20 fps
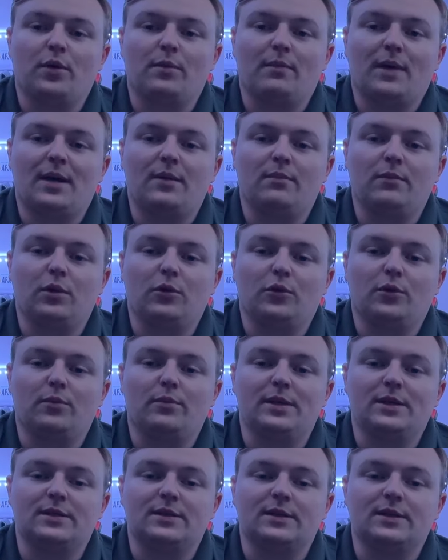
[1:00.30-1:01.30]
my local
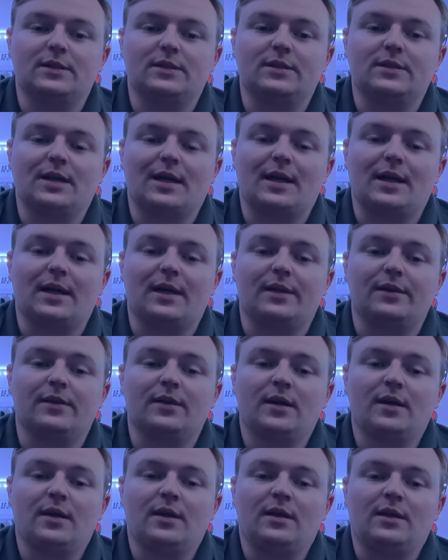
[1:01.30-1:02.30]
business and
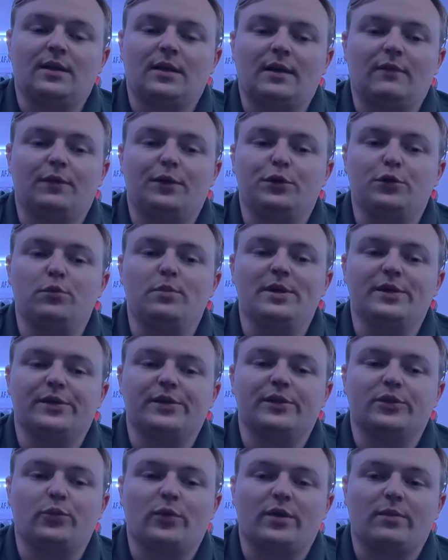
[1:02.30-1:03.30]
never do
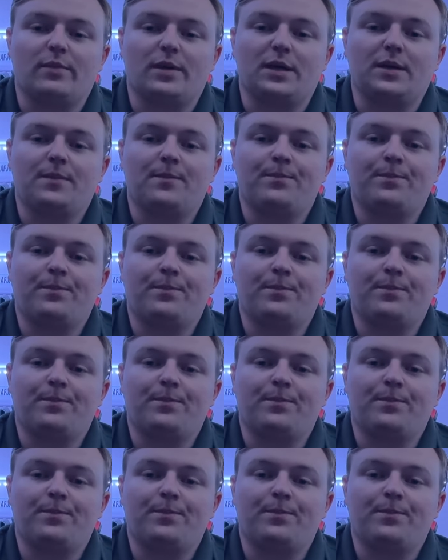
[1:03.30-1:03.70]
business with me.